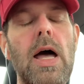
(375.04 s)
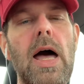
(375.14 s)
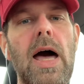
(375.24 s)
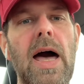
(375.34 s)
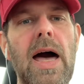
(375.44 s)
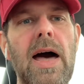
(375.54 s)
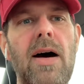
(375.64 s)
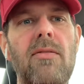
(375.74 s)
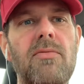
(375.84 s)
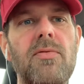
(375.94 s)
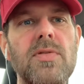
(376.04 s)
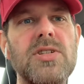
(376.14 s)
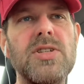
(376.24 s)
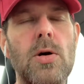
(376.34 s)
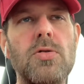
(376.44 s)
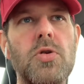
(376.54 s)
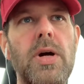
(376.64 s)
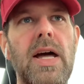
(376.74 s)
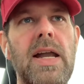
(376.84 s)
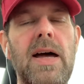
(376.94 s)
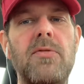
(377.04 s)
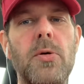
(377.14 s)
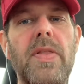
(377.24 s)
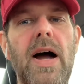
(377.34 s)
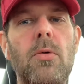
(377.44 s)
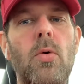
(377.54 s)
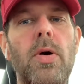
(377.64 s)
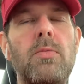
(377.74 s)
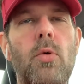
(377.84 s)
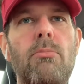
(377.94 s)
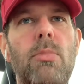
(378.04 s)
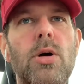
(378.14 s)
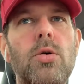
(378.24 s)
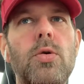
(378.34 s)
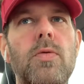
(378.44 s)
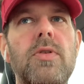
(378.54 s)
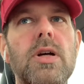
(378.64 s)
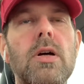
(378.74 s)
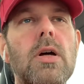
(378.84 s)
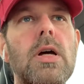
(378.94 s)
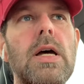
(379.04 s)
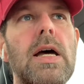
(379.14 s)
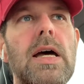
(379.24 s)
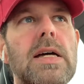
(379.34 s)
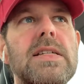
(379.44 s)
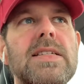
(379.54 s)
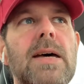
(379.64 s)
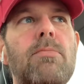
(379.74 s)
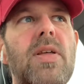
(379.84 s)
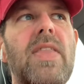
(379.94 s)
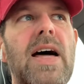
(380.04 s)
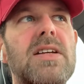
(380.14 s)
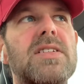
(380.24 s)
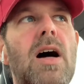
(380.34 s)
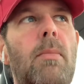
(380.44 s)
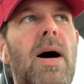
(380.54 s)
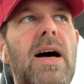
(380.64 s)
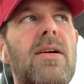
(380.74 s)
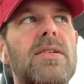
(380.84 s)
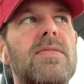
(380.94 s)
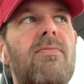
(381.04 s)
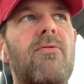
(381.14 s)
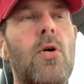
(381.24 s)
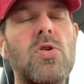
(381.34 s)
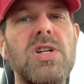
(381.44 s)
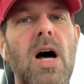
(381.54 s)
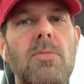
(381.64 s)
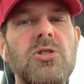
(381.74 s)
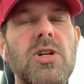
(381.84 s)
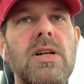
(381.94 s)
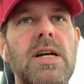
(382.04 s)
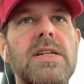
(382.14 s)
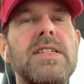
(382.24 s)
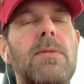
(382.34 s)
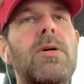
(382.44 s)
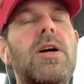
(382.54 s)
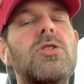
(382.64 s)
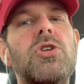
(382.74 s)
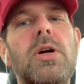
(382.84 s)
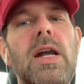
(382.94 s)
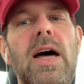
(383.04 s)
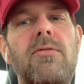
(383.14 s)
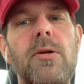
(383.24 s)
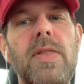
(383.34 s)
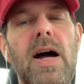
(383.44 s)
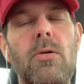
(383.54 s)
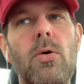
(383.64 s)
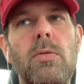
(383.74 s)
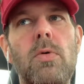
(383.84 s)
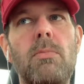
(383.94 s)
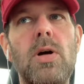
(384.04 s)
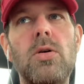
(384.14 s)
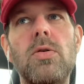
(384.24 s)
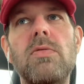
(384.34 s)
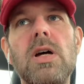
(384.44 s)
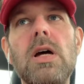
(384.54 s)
have surgery and have your thyroid removed. He said, but that is not my first option. He said, because you can have your thyroid removed.